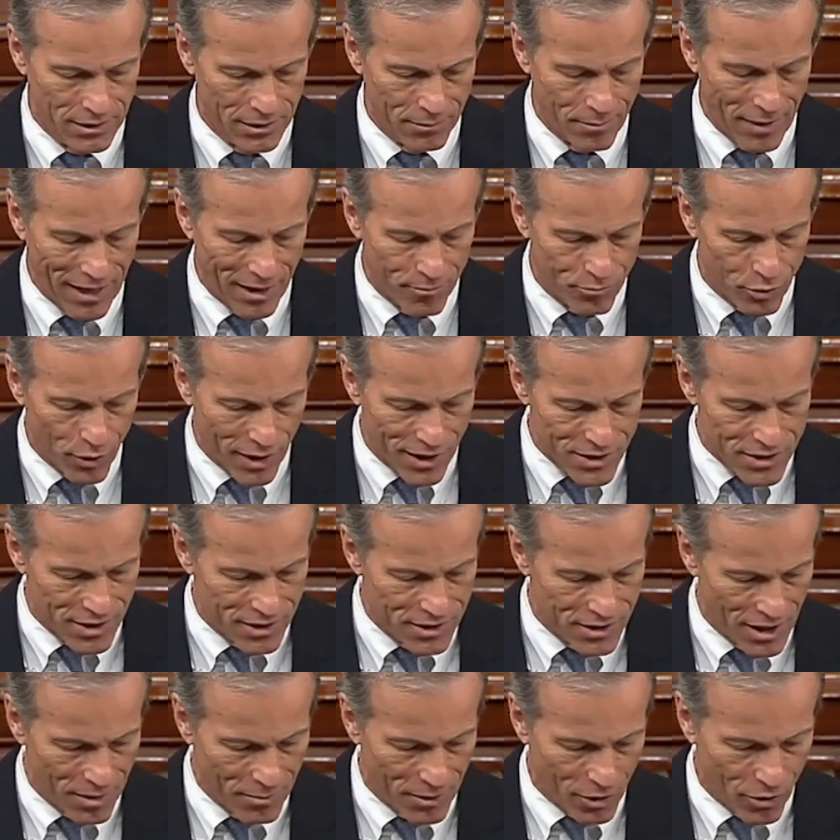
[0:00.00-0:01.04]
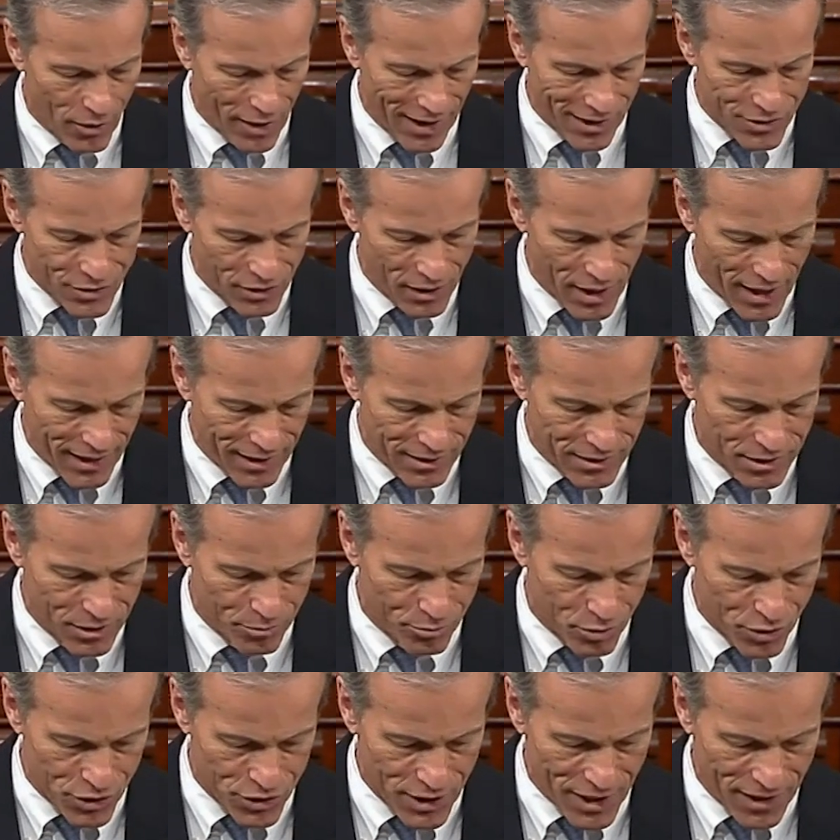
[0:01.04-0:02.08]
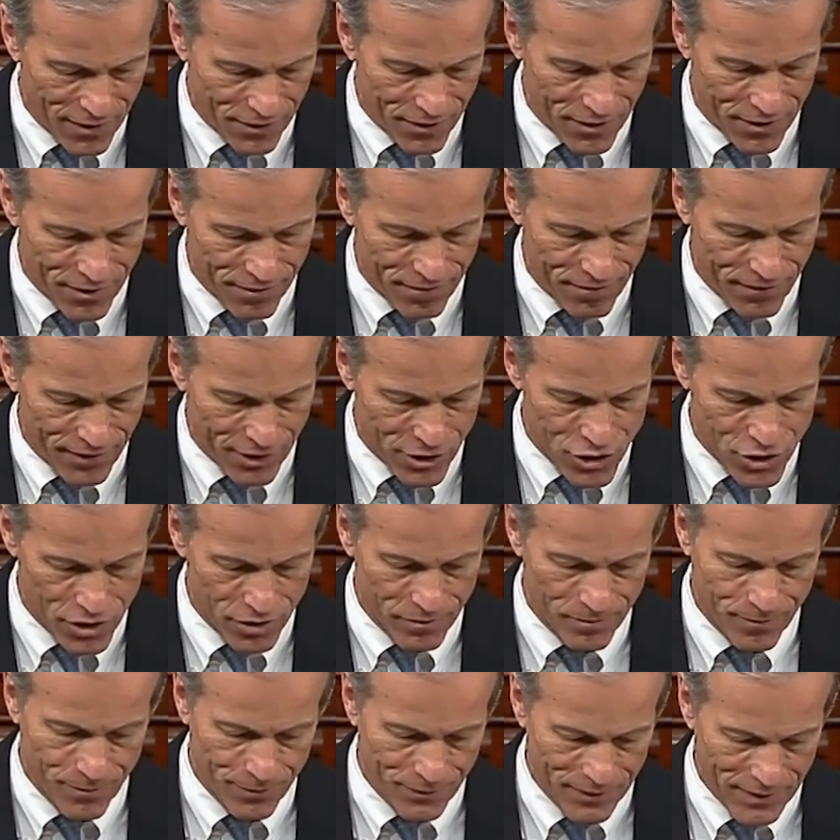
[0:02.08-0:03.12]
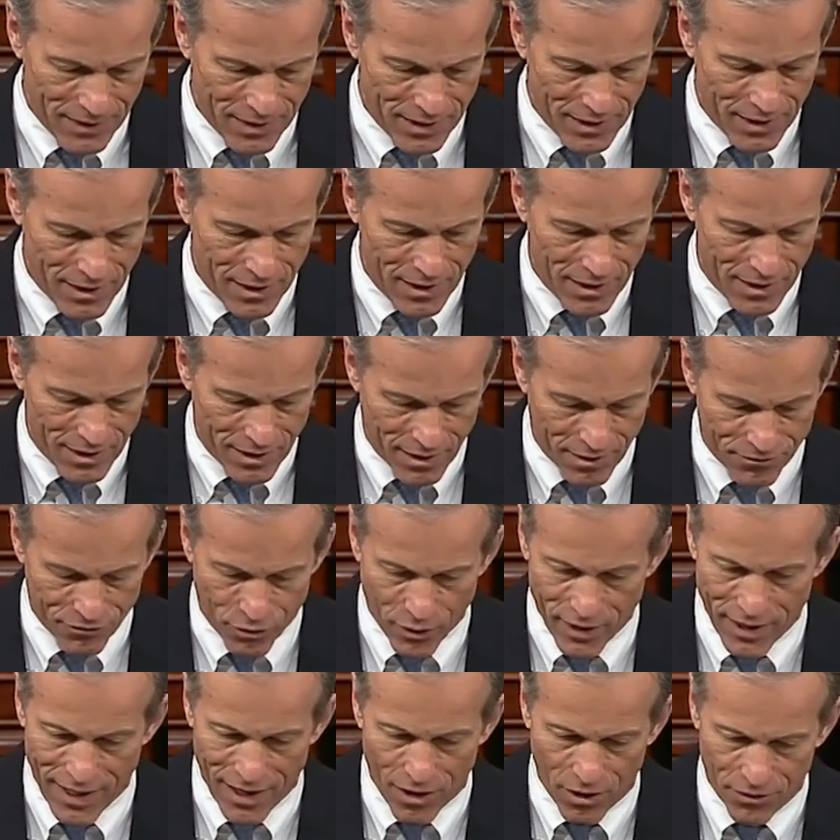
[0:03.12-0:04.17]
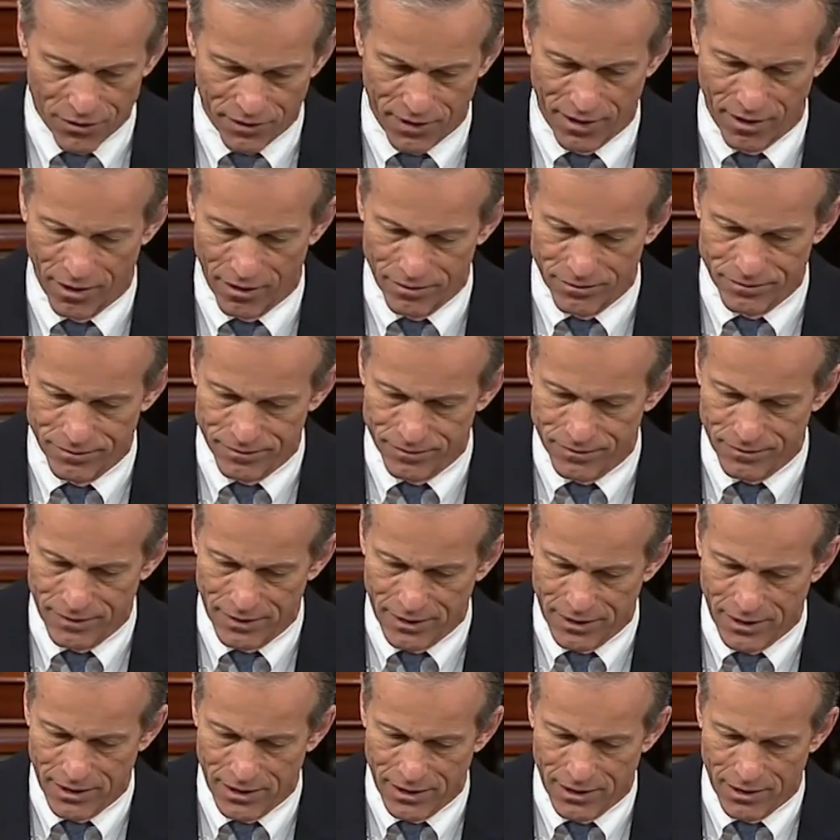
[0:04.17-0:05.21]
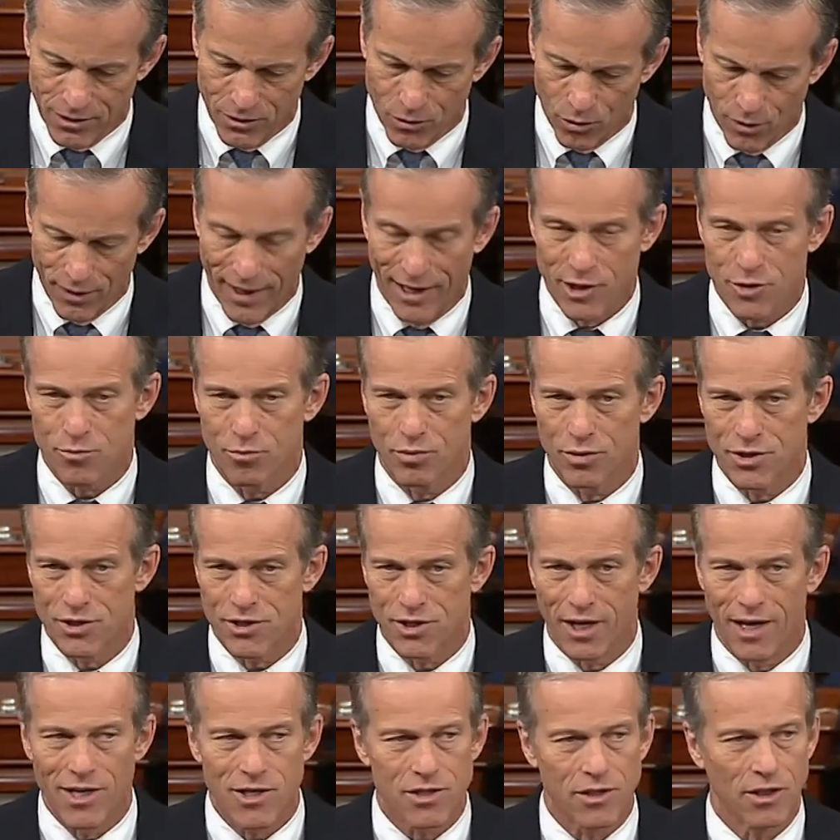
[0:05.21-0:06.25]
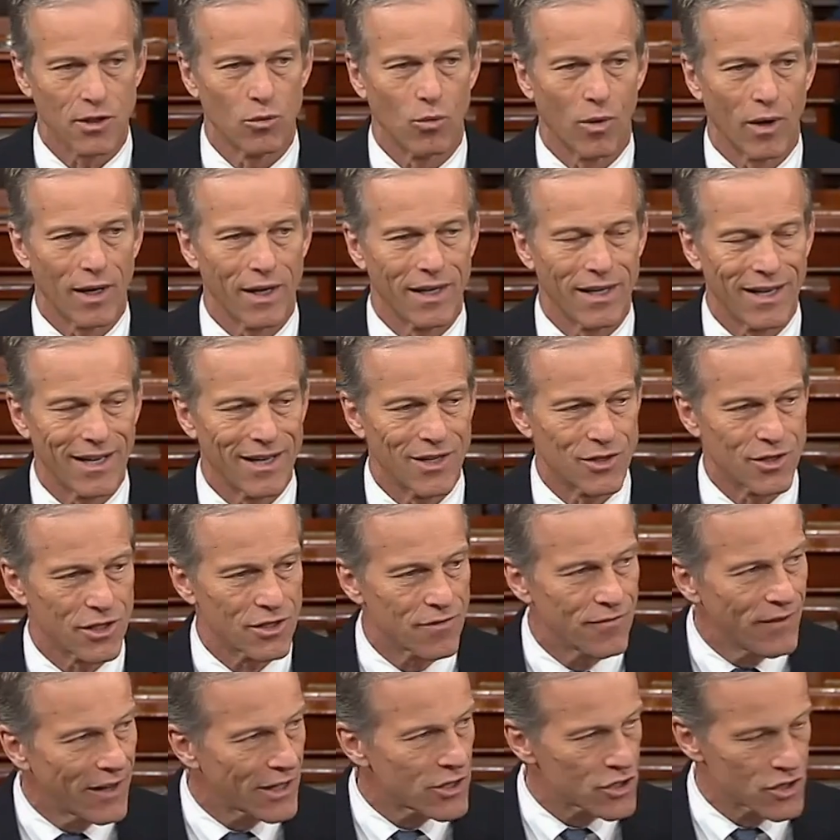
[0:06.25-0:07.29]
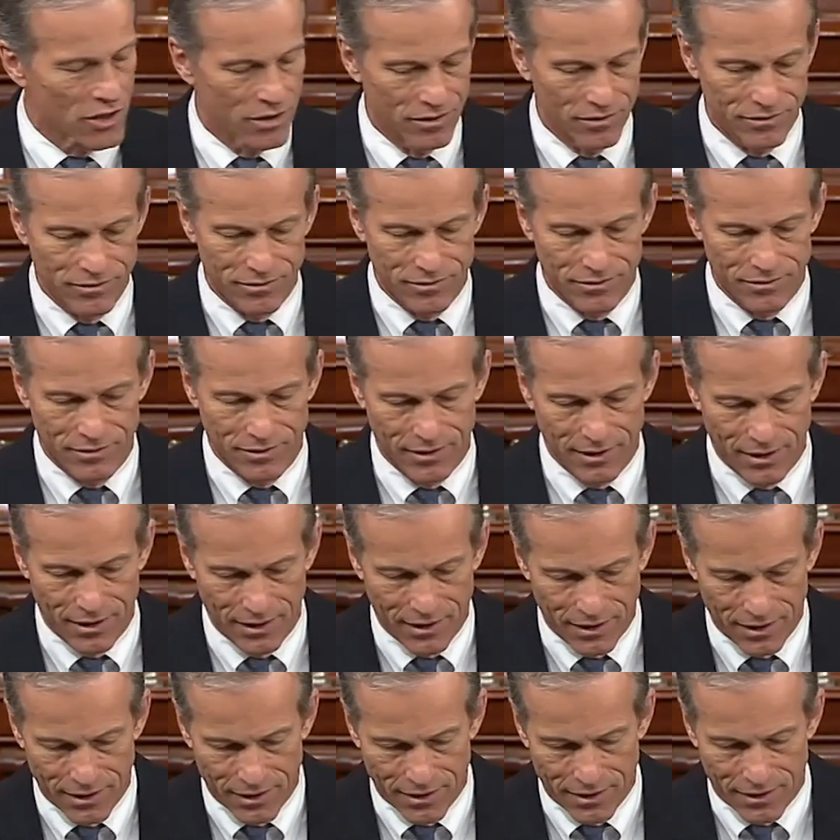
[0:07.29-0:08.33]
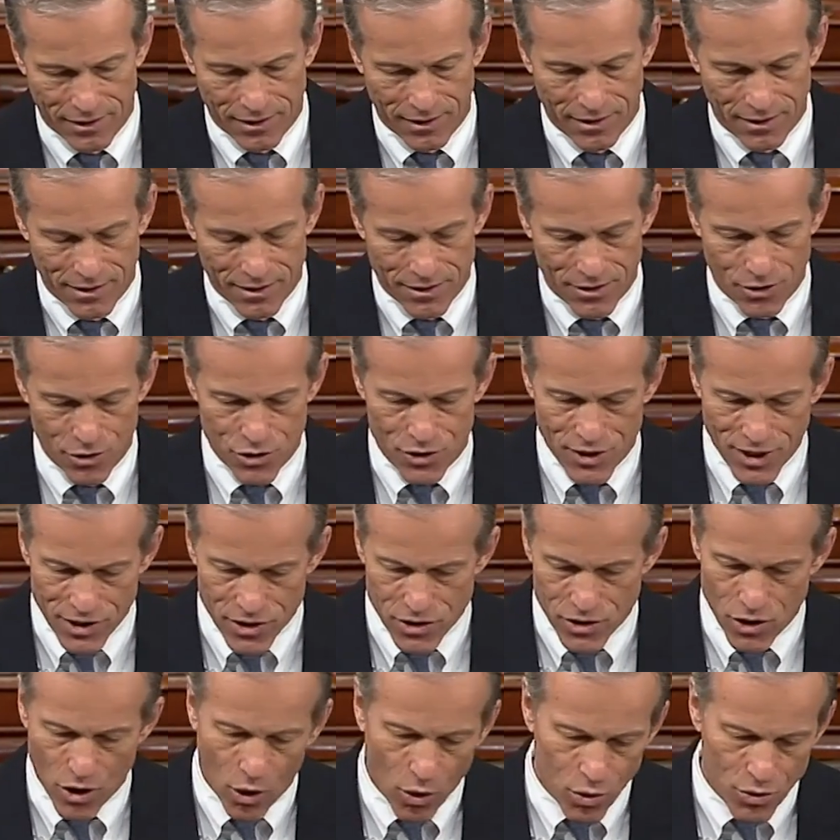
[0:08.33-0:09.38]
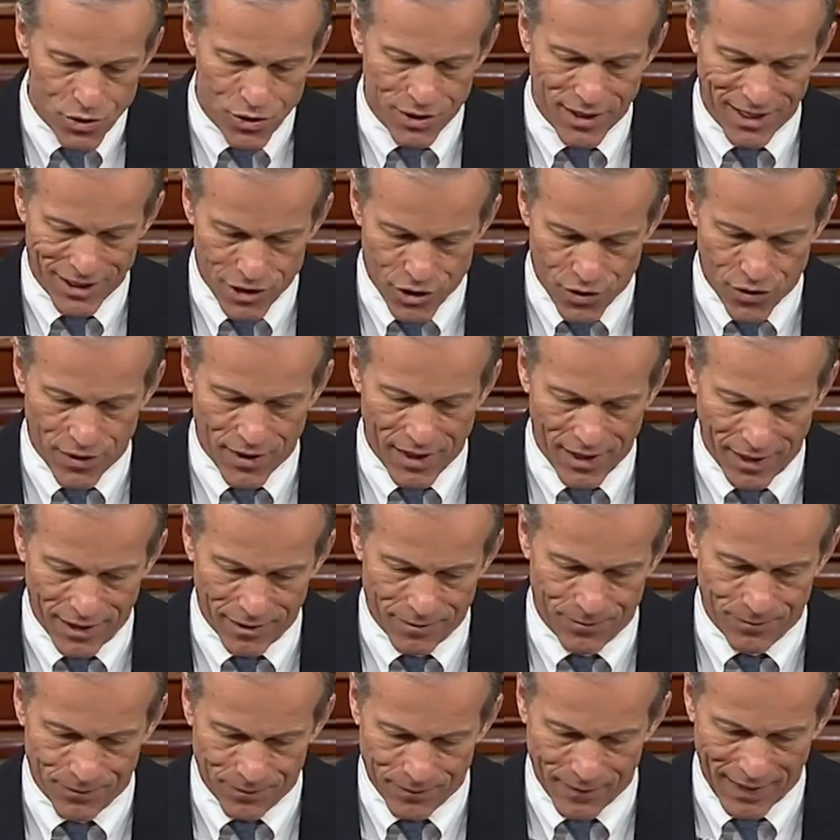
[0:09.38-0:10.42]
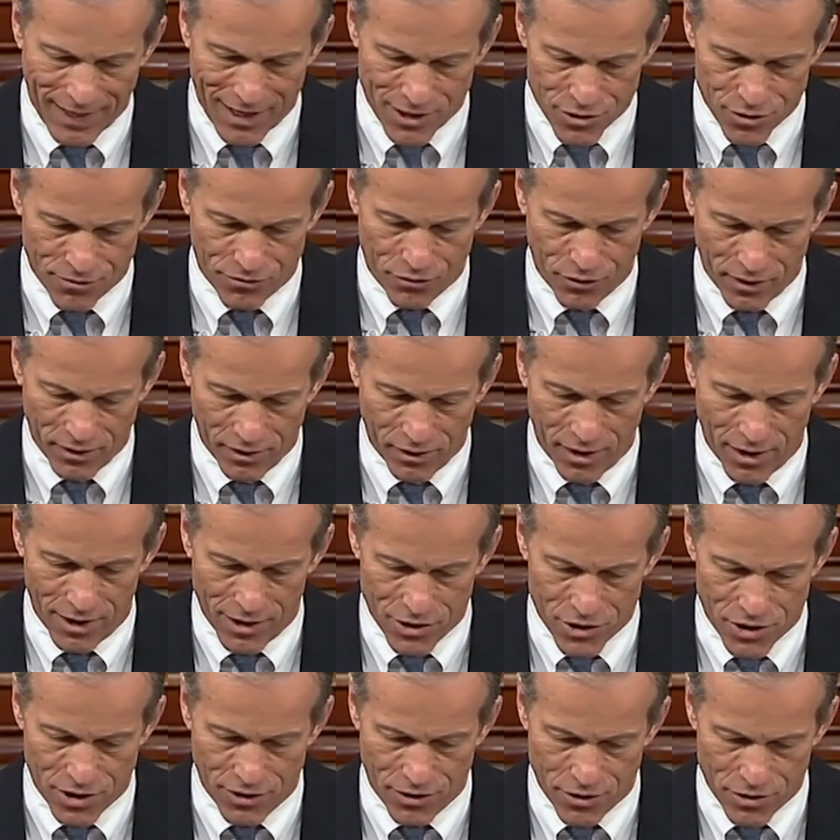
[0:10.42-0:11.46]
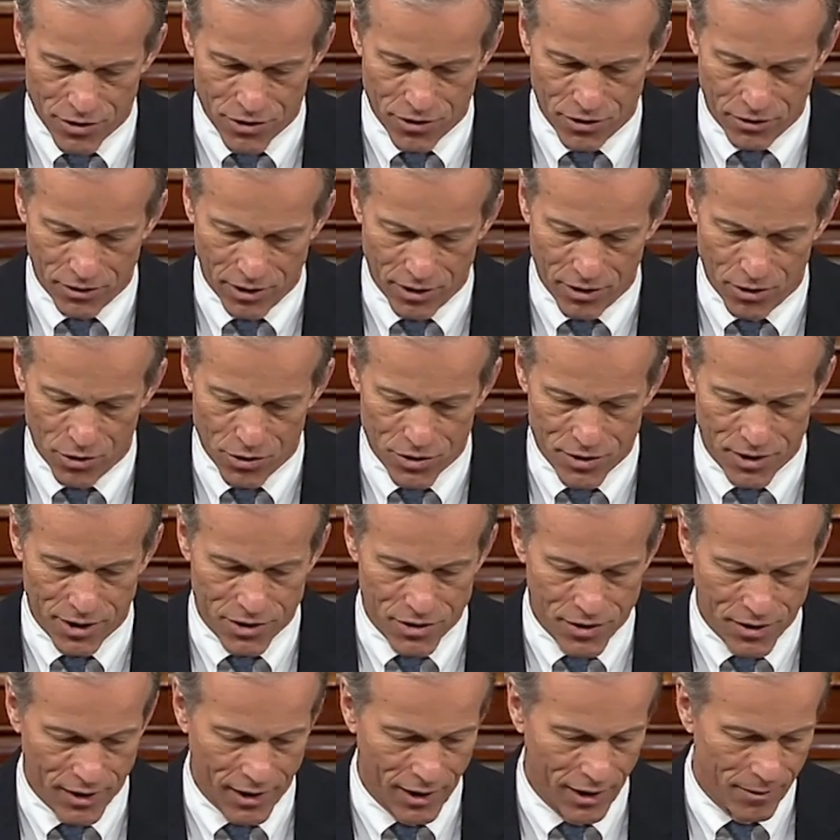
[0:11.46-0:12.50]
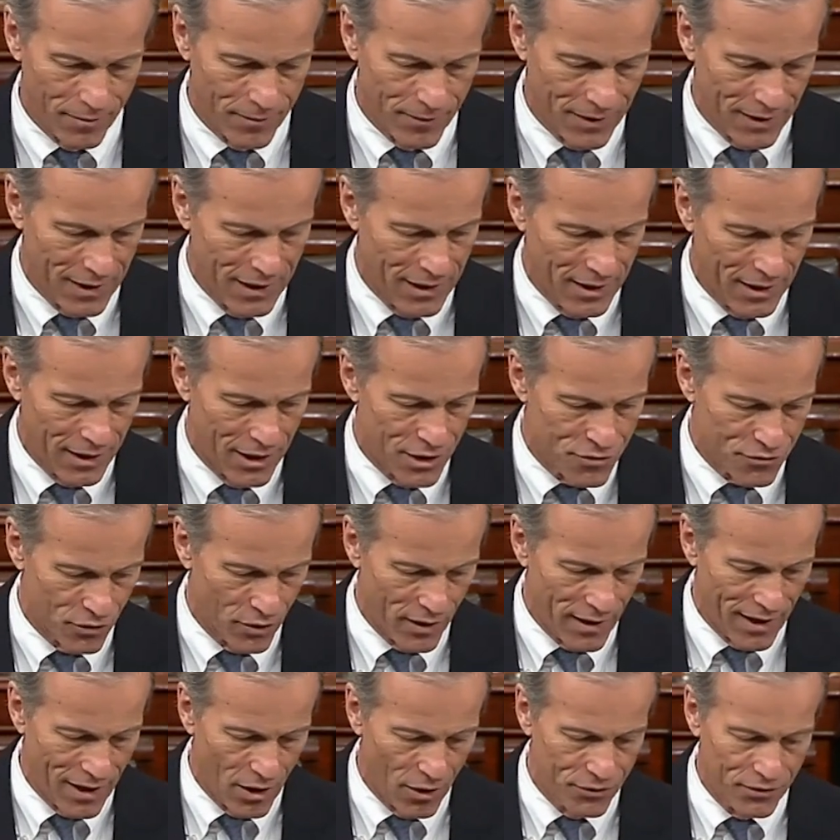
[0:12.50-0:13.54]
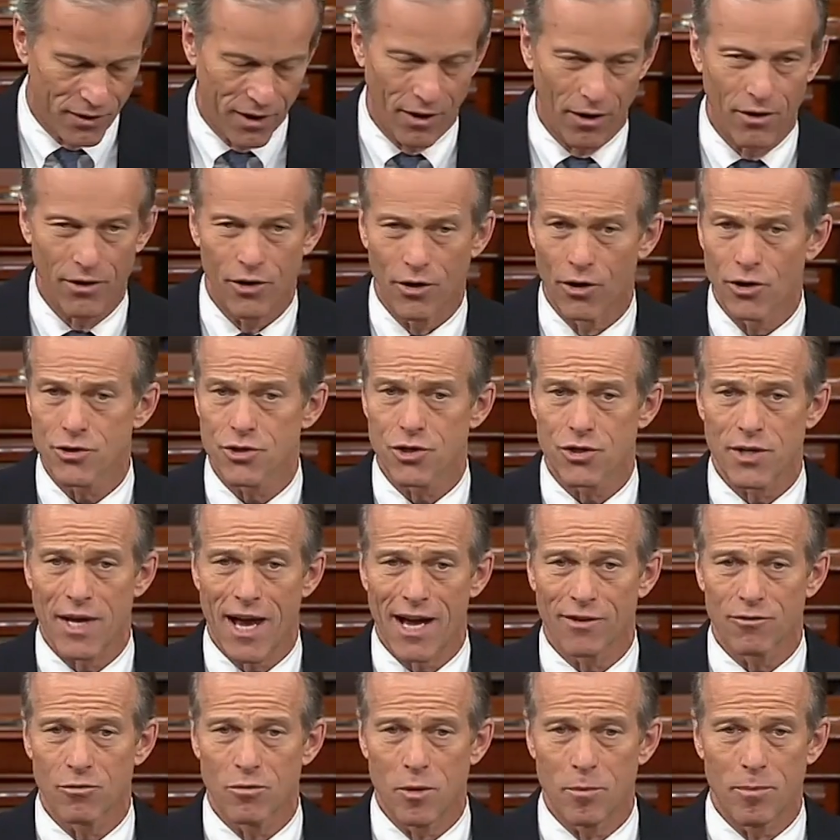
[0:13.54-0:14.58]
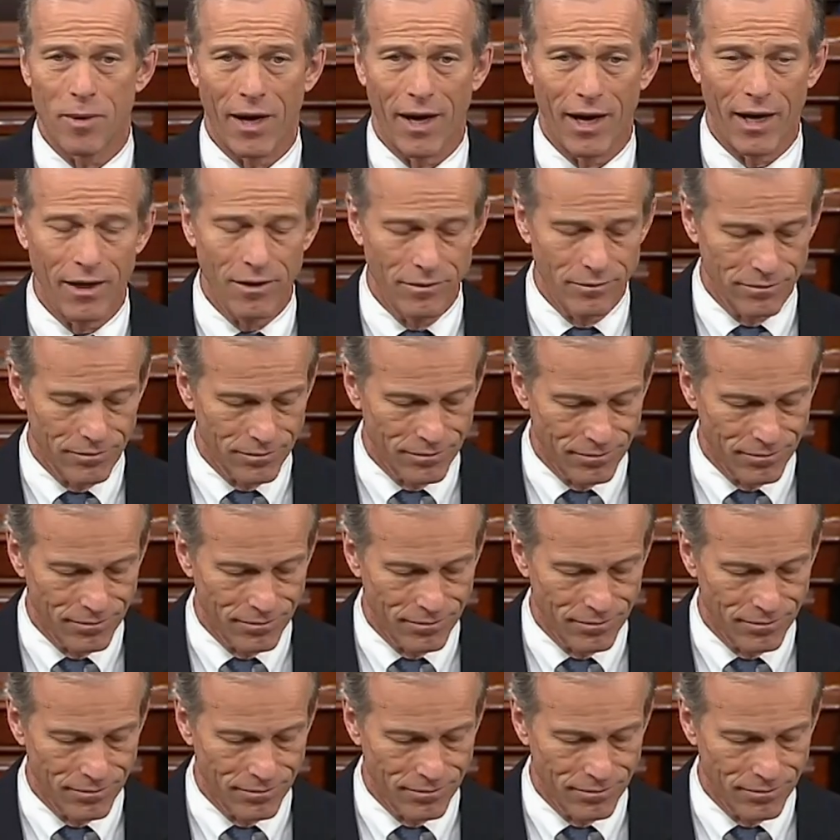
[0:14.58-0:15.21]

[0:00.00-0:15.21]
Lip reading: Madam President, Democrats like to present the fiction of free health care. Well, that's precisely what it is. It's fiction. There's just no such thing as a free lunch, and there's certainly no such thing as free health care. Nurses have to be paid.